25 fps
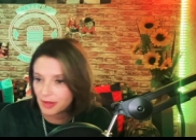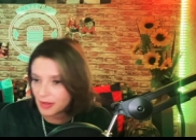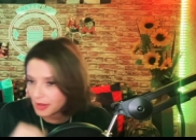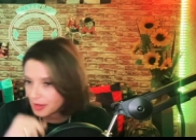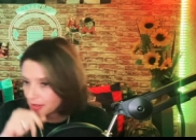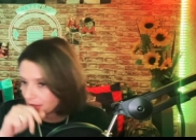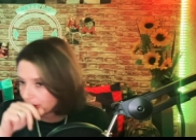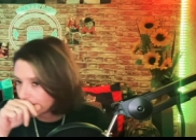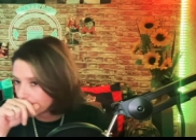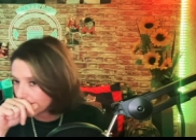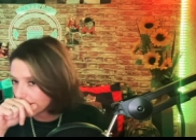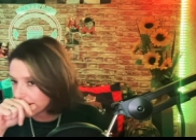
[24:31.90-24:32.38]

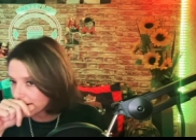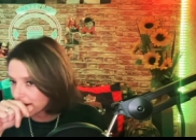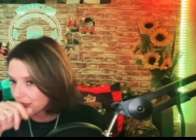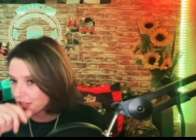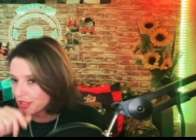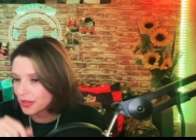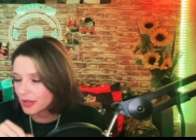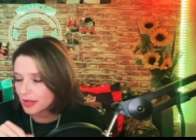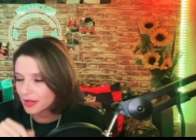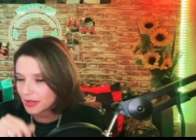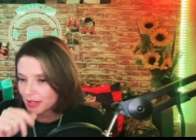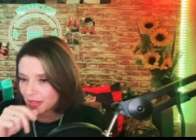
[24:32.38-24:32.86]

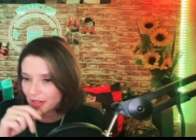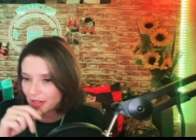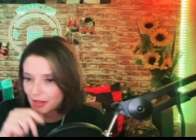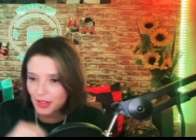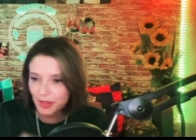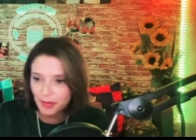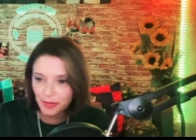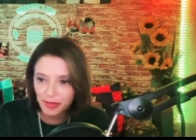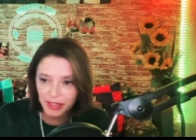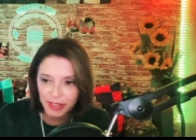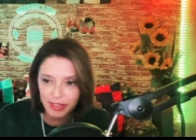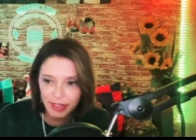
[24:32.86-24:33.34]
excuse
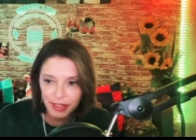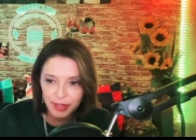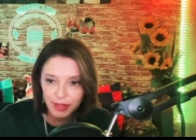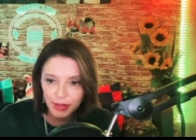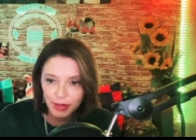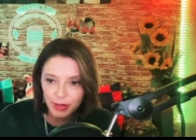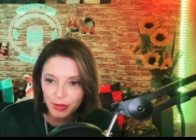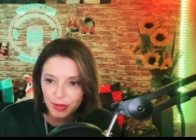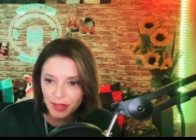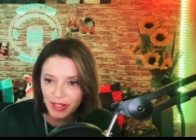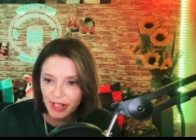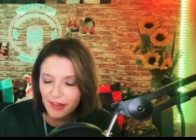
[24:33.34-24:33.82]
me, oh
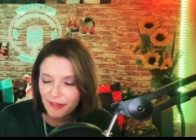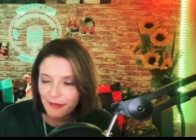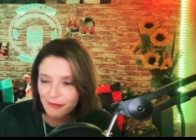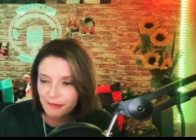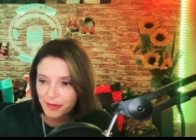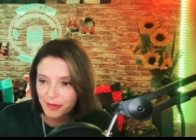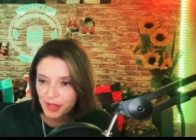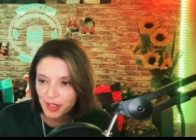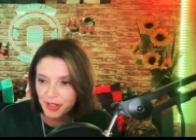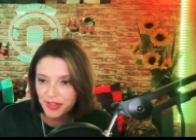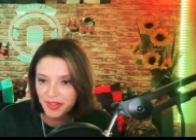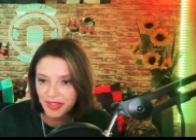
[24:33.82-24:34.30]
Lord have
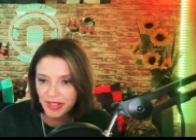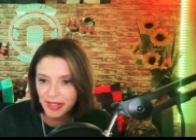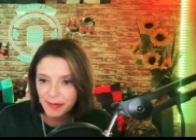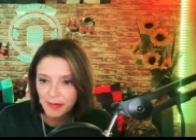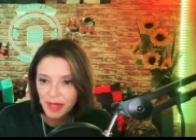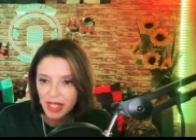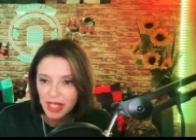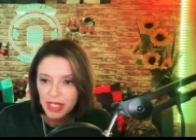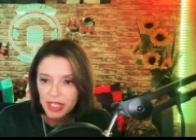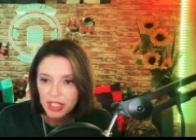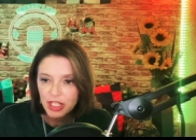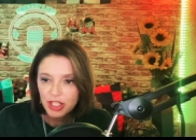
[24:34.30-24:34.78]
mercy.
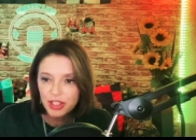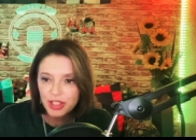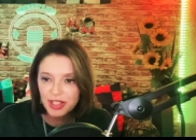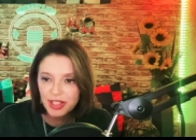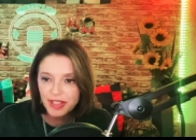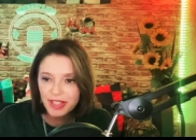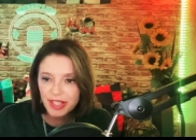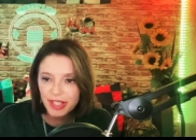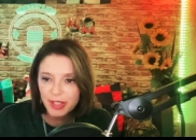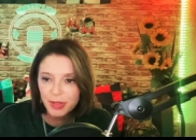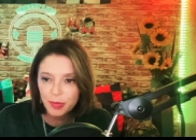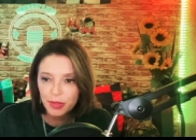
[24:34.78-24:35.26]
She
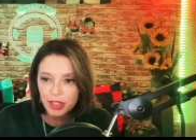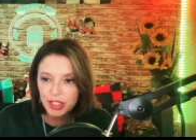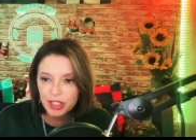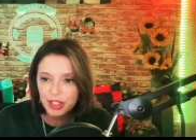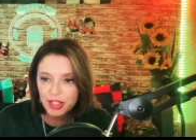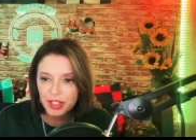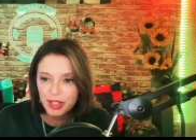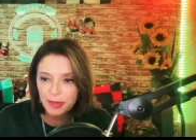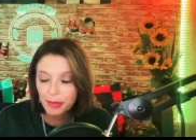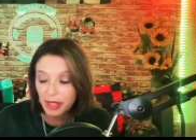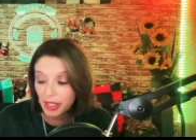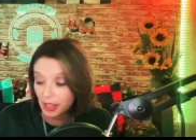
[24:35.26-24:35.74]
says when
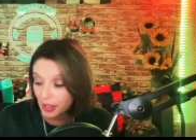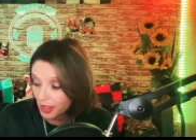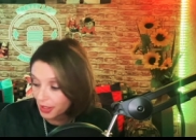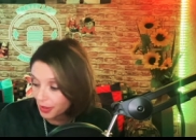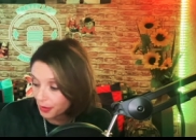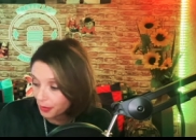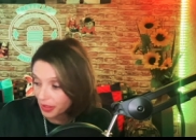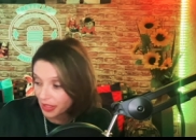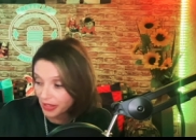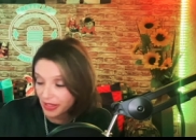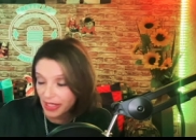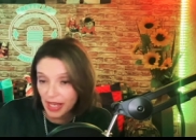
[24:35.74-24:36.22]
she my lung
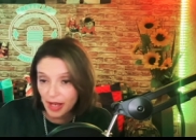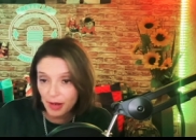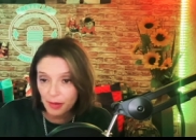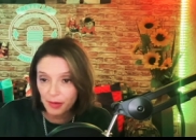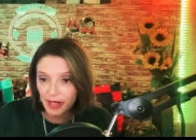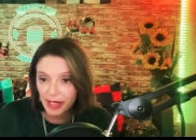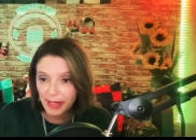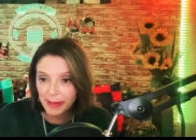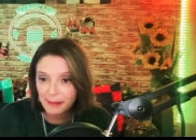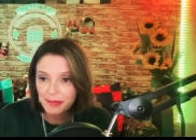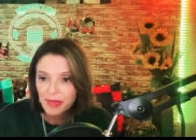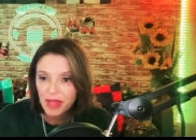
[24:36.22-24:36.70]
went that
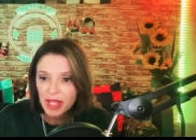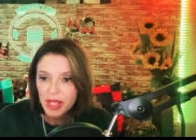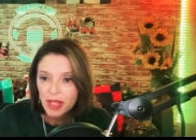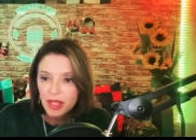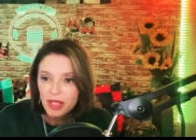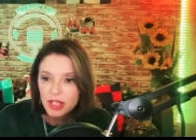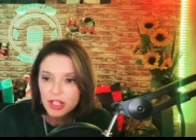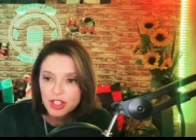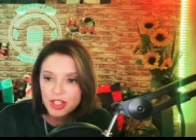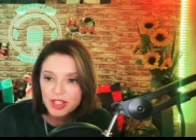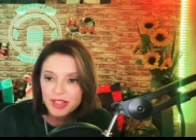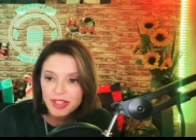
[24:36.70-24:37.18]
way.
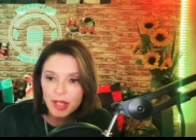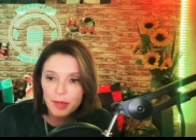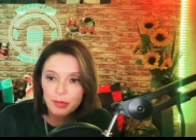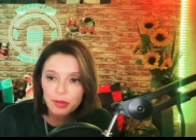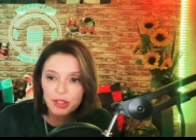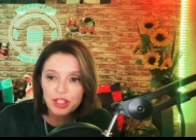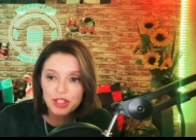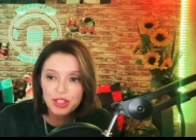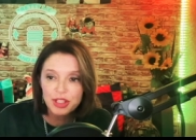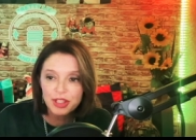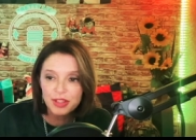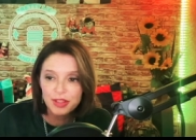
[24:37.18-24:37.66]
She said when
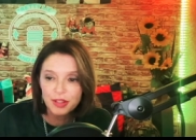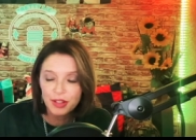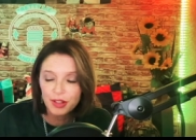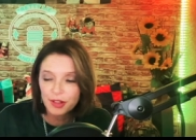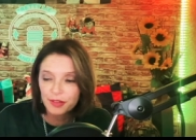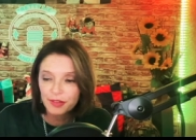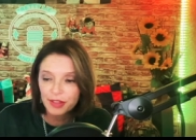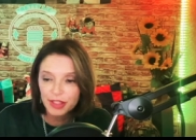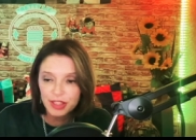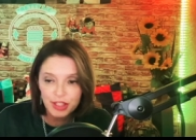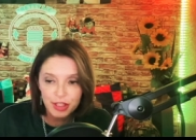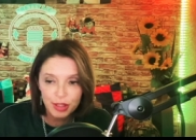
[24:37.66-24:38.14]
she's
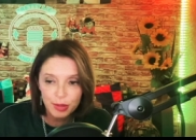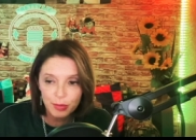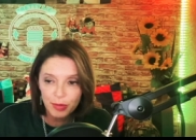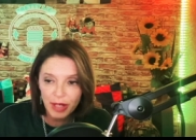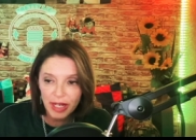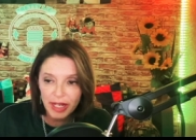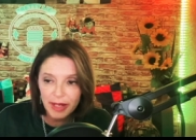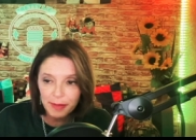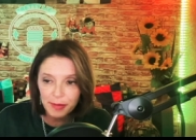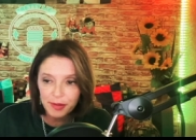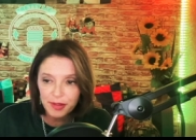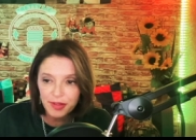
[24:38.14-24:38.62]
nervous, she
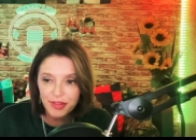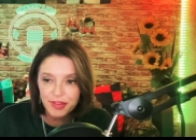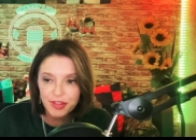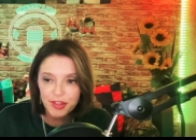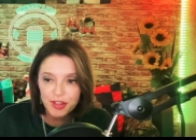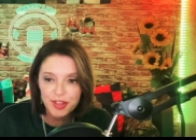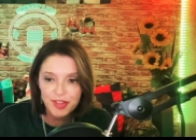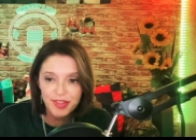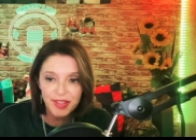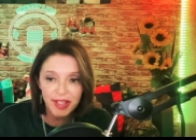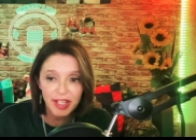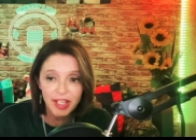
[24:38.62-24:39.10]
rambles and
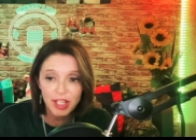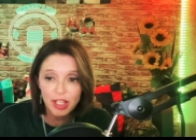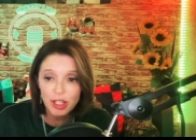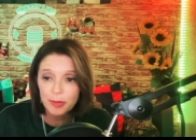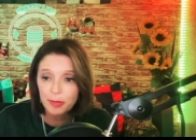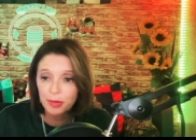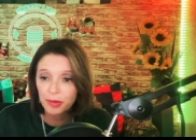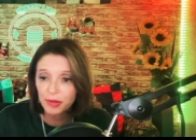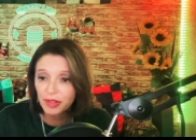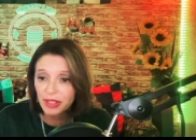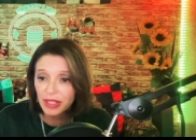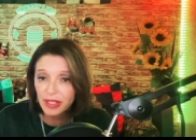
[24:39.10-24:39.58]
she said, Can you
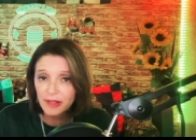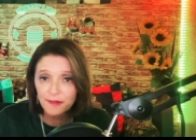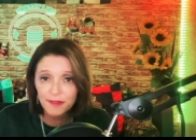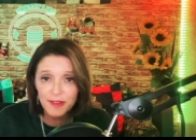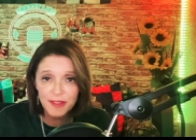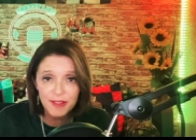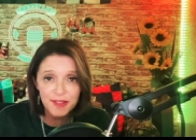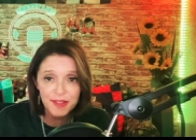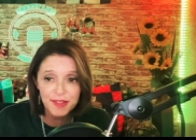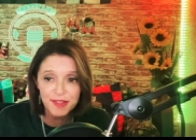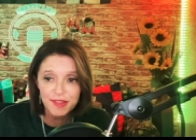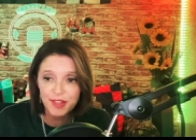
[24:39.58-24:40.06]
believe
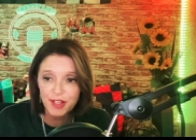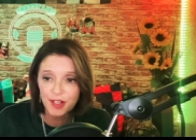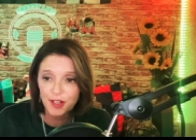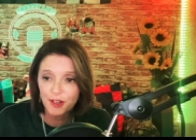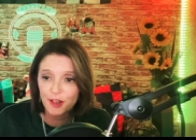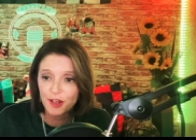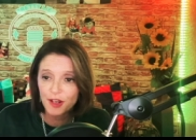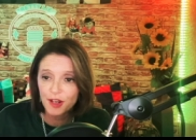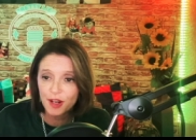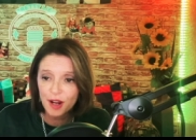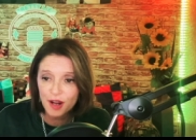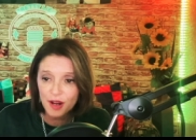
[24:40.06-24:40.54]
this? They're
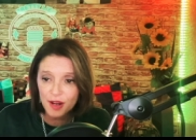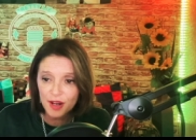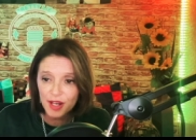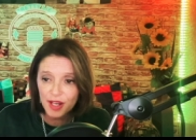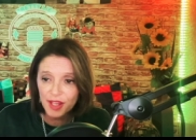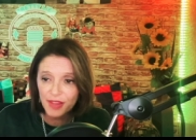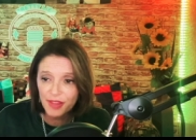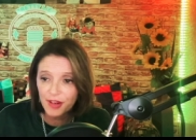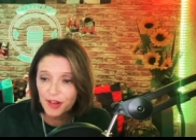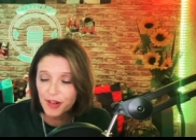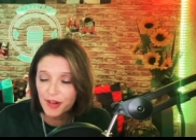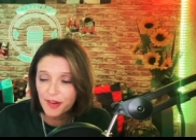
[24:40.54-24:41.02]

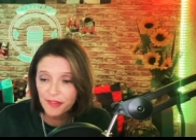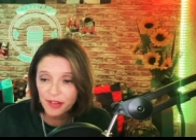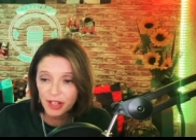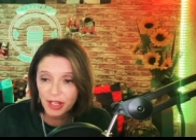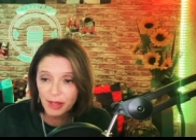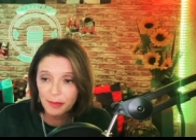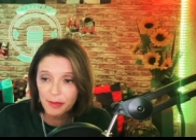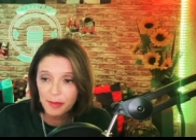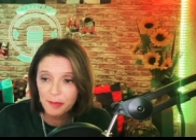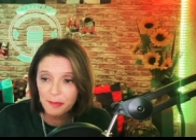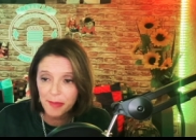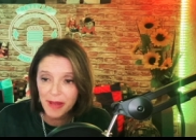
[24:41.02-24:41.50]
gone. They're never
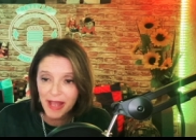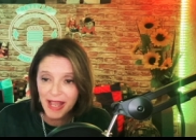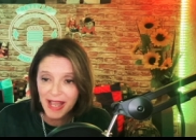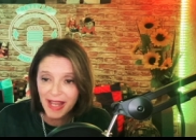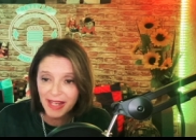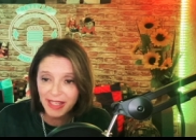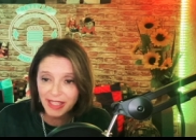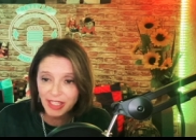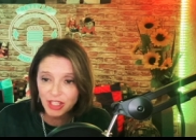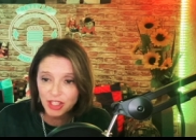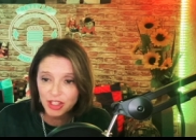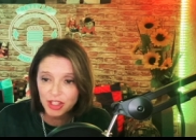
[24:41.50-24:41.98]
coming
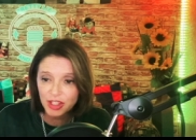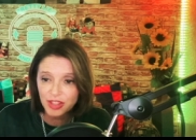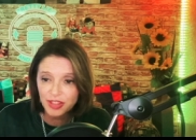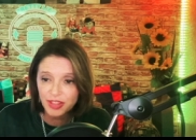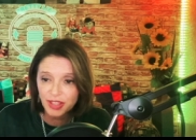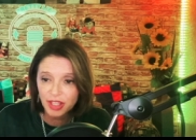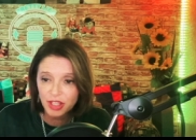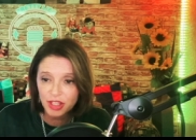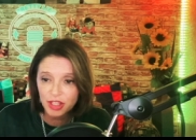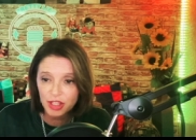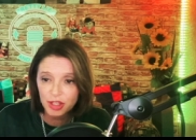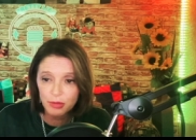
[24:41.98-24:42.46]
back. And she
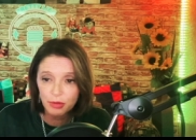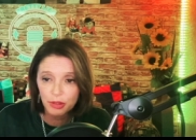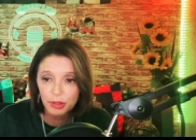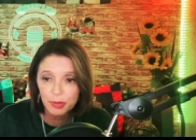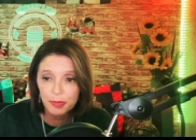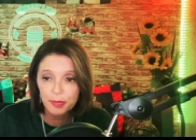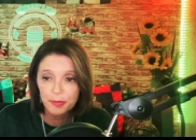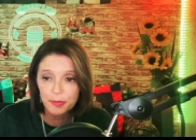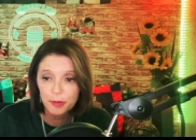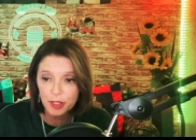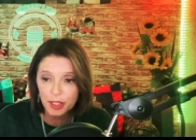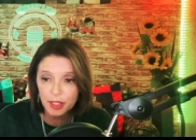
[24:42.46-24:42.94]
said she was
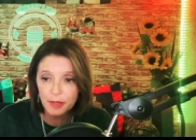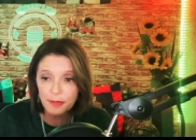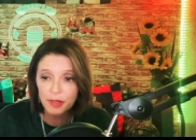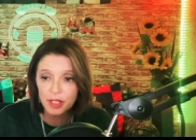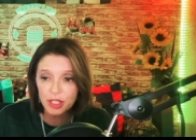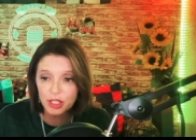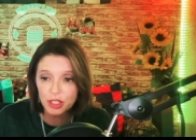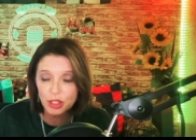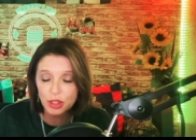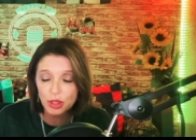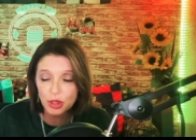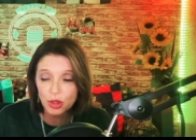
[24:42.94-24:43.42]
pretty
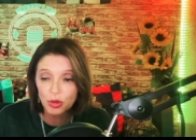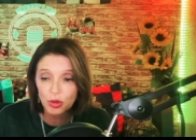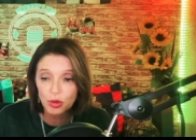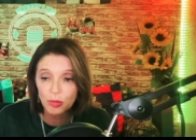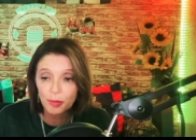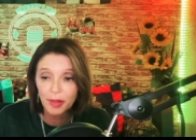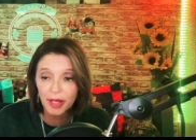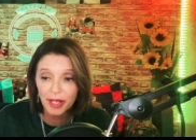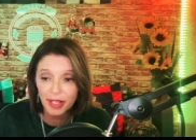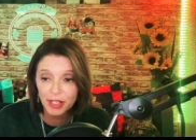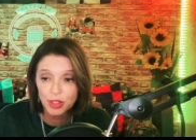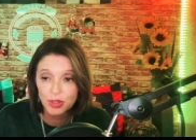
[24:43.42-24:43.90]
much told
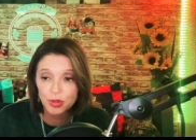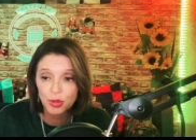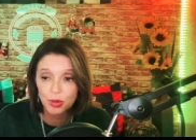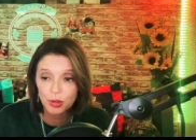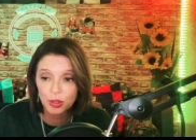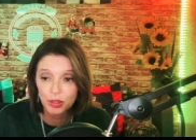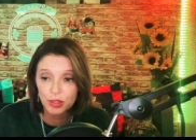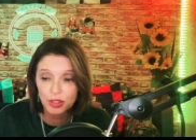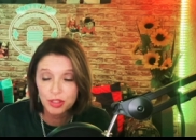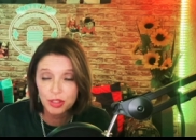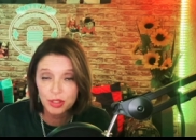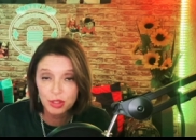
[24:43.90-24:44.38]
by
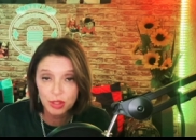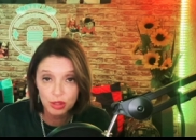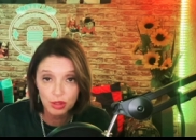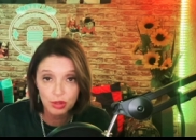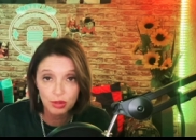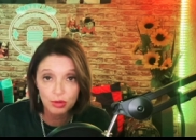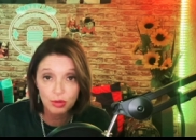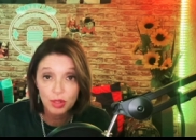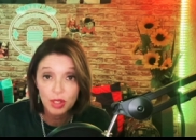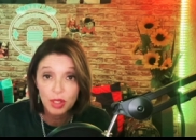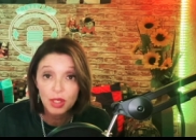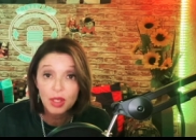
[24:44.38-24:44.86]
George
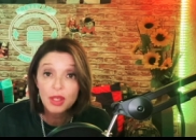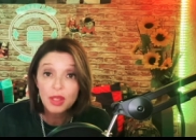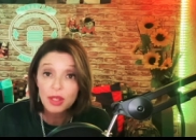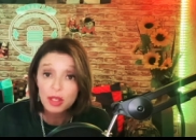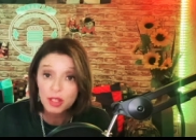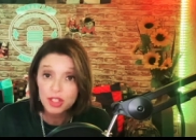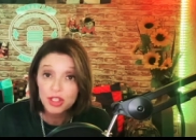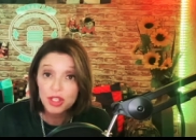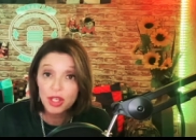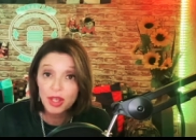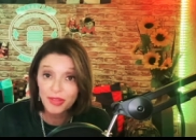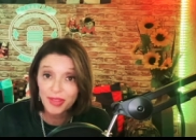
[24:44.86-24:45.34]
to
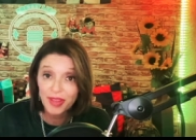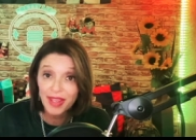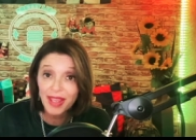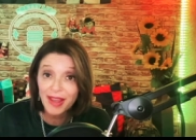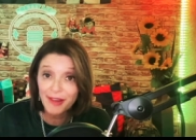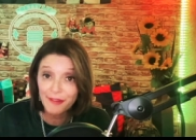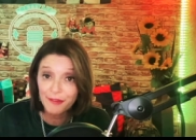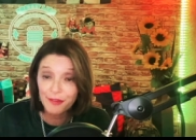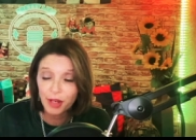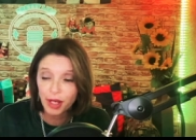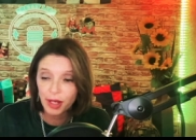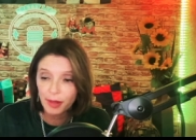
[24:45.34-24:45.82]
shut the
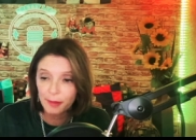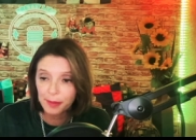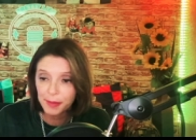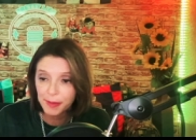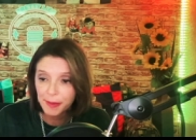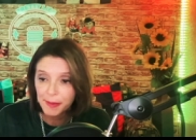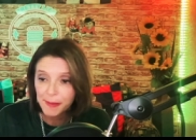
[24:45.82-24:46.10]
F up.